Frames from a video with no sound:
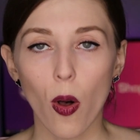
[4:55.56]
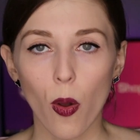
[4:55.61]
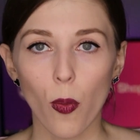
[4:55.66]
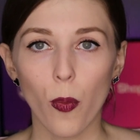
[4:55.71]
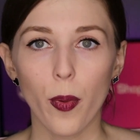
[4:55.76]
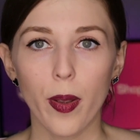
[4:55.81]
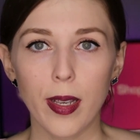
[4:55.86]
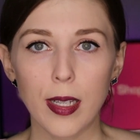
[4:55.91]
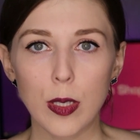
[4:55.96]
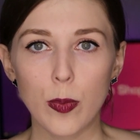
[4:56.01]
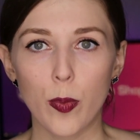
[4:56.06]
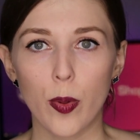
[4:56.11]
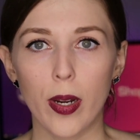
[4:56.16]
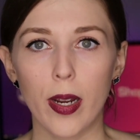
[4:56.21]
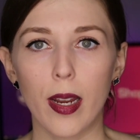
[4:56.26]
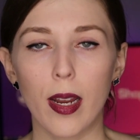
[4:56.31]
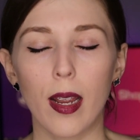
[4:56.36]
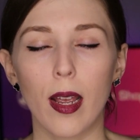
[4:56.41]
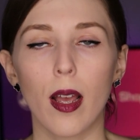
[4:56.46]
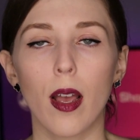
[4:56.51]
always
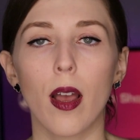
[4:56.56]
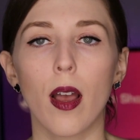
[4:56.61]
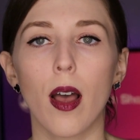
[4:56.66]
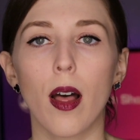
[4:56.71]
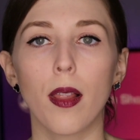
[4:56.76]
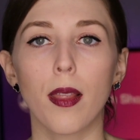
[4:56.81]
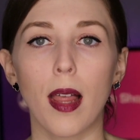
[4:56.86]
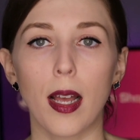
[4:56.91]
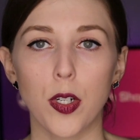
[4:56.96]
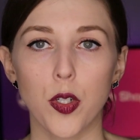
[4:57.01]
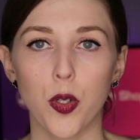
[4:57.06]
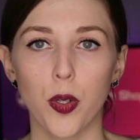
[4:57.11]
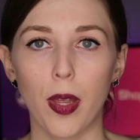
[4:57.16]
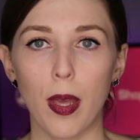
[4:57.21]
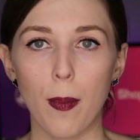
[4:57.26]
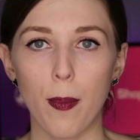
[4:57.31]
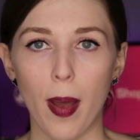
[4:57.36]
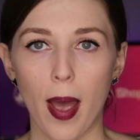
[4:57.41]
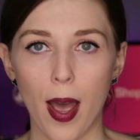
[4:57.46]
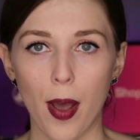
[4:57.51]
bring
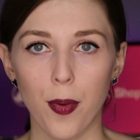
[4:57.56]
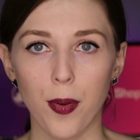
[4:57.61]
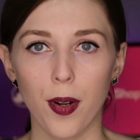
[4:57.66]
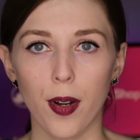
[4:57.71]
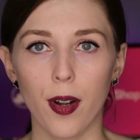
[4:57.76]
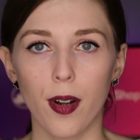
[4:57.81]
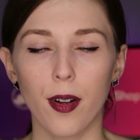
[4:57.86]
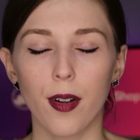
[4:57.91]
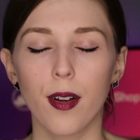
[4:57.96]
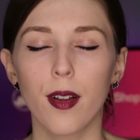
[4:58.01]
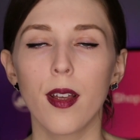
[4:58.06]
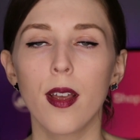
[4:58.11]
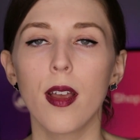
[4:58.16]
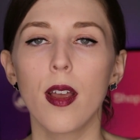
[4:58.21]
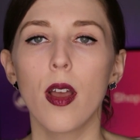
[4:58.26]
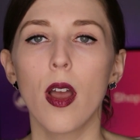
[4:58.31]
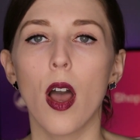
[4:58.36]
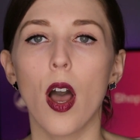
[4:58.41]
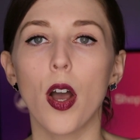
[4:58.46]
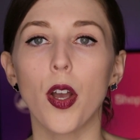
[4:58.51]
electrolyte powder.
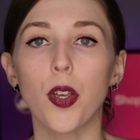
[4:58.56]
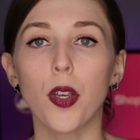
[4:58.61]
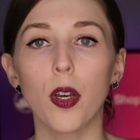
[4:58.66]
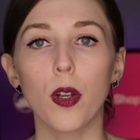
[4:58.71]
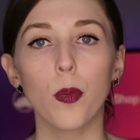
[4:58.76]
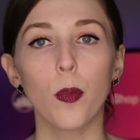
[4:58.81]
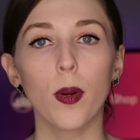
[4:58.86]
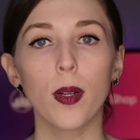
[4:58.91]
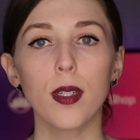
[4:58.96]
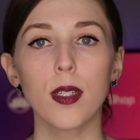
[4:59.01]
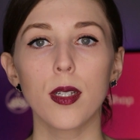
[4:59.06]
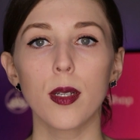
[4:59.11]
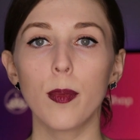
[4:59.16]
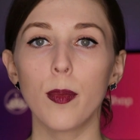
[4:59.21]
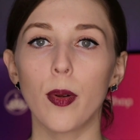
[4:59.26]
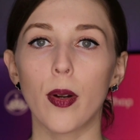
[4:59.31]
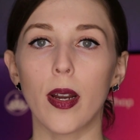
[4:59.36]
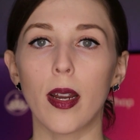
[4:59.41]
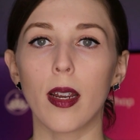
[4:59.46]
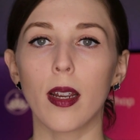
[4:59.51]
A good one to
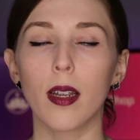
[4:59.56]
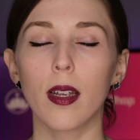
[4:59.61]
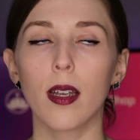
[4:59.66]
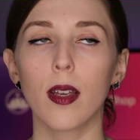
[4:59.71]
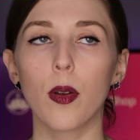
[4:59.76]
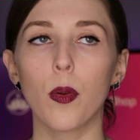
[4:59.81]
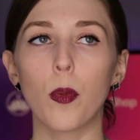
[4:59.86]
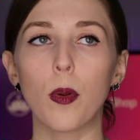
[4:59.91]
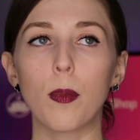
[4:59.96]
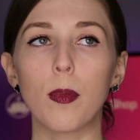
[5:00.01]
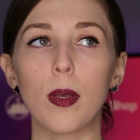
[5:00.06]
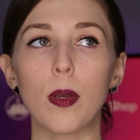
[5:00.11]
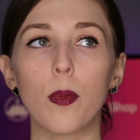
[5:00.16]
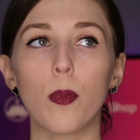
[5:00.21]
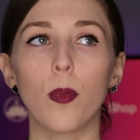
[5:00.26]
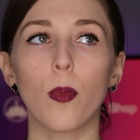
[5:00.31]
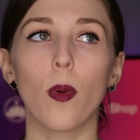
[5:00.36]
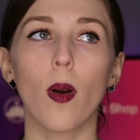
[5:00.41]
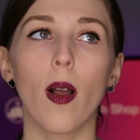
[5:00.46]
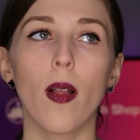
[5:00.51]
bring would
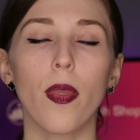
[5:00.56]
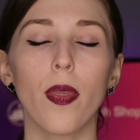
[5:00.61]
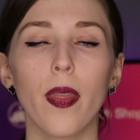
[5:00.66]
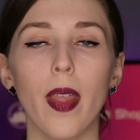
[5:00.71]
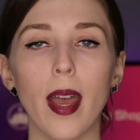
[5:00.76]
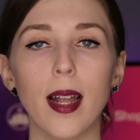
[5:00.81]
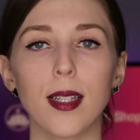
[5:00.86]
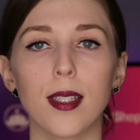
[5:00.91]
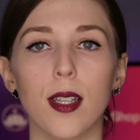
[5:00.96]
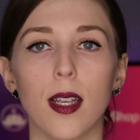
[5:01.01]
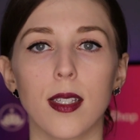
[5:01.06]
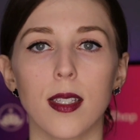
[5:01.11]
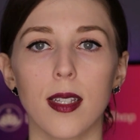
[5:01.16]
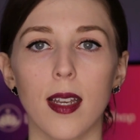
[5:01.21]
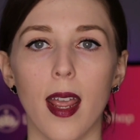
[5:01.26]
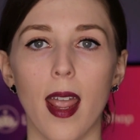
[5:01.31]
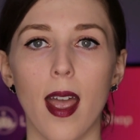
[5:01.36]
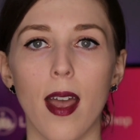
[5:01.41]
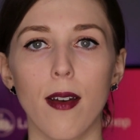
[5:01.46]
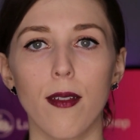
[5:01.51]
be one that
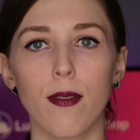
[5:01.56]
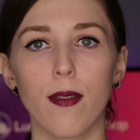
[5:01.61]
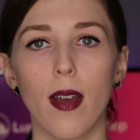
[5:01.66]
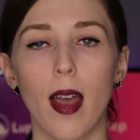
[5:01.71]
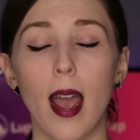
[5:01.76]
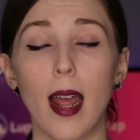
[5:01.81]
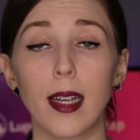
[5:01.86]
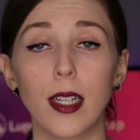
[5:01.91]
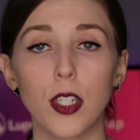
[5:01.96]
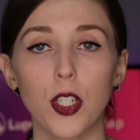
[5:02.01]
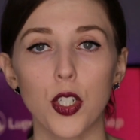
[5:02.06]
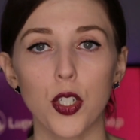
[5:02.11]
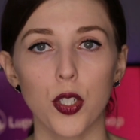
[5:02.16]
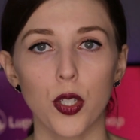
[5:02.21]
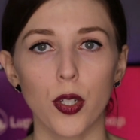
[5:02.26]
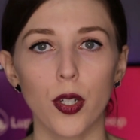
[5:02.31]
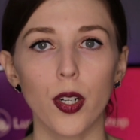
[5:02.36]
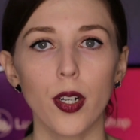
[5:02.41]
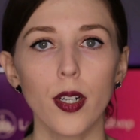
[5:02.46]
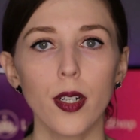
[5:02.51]
doesn't have any
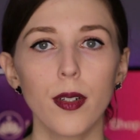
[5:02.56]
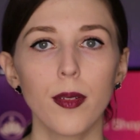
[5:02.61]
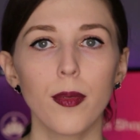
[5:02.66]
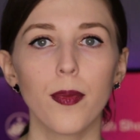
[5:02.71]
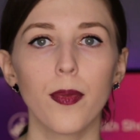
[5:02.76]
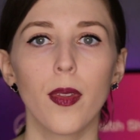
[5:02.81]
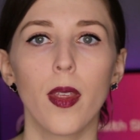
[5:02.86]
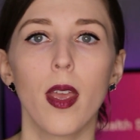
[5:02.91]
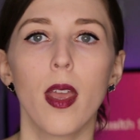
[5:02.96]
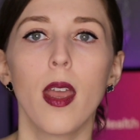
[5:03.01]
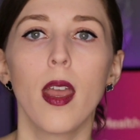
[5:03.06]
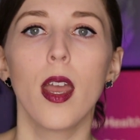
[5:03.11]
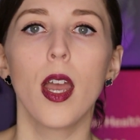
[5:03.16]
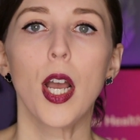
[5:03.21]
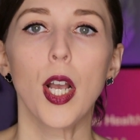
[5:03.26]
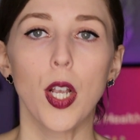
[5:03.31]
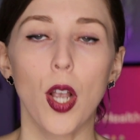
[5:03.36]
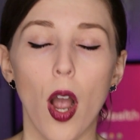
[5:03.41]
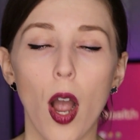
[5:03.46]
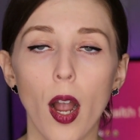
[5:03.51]
sugar,
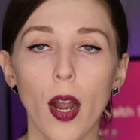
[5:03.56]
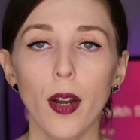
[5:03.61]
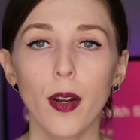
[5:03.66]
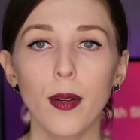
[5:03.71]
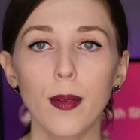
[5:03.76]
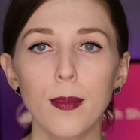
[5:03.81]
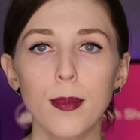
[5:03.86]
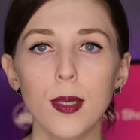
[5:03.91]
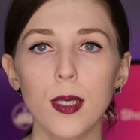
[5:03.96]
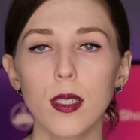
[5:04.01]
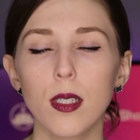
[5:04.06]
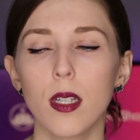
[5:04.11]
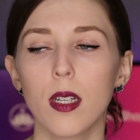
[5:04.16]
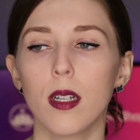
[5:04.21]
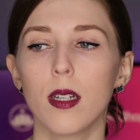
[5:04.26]
carbs,